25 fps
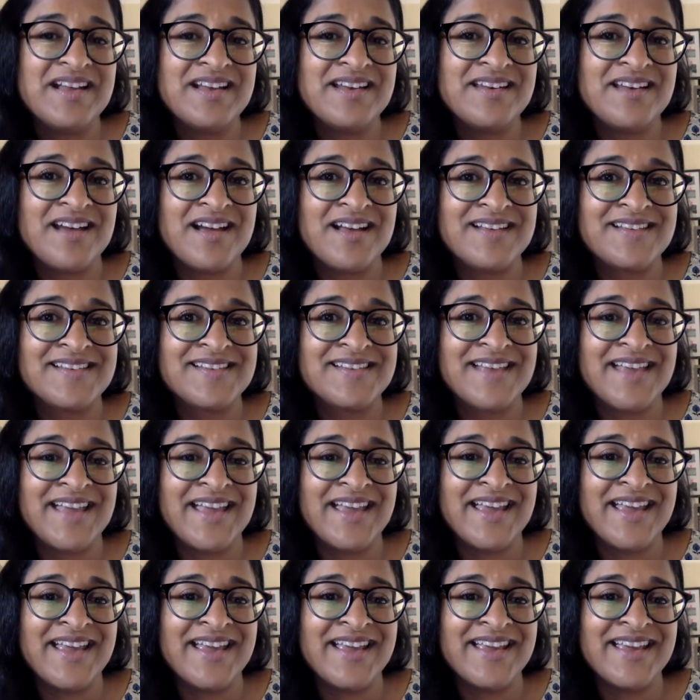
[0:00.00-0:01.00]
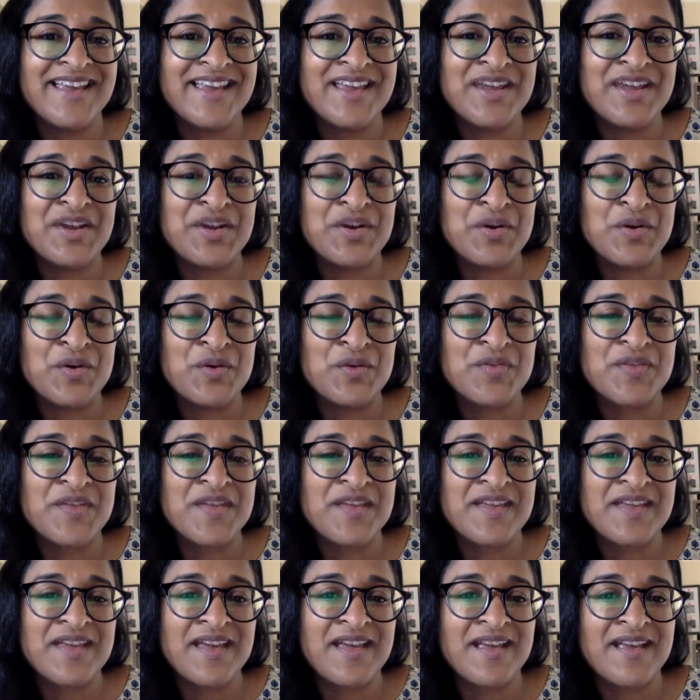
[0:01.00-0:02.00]
not saying, you know,
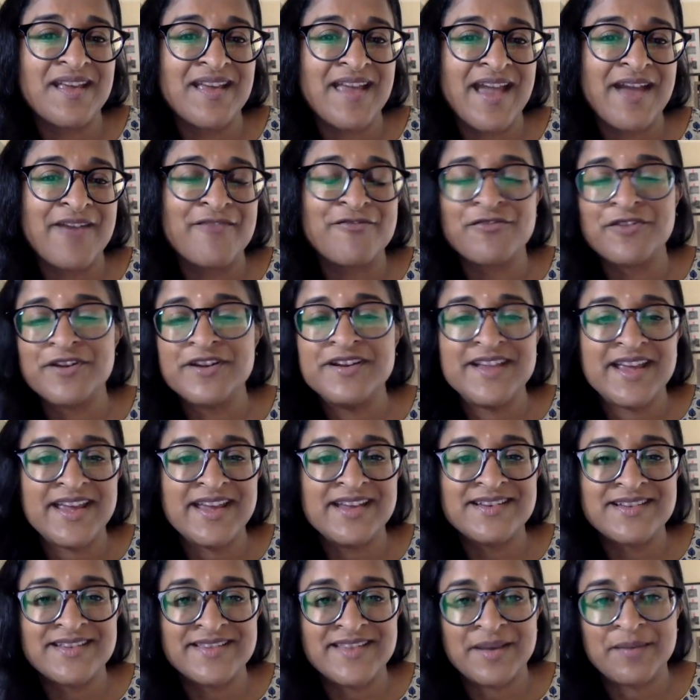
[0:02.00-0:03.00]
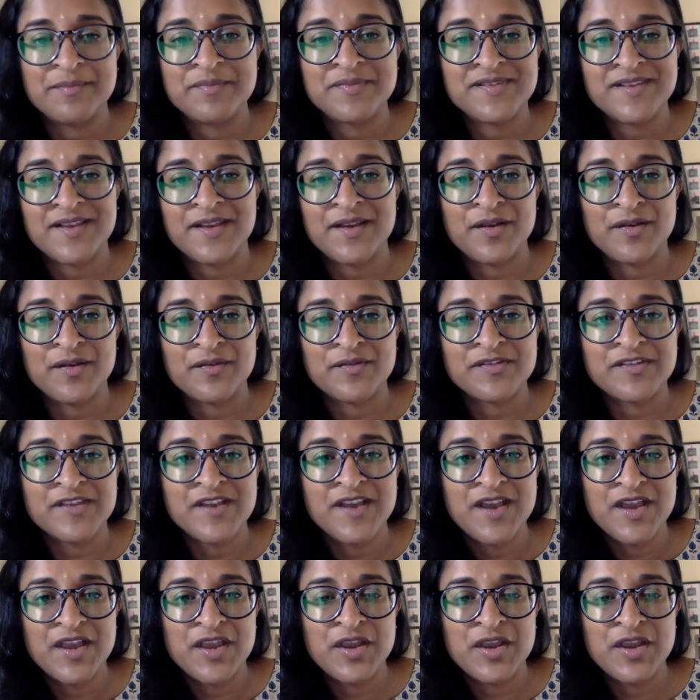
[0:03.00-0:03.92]
thinking every day to themselves,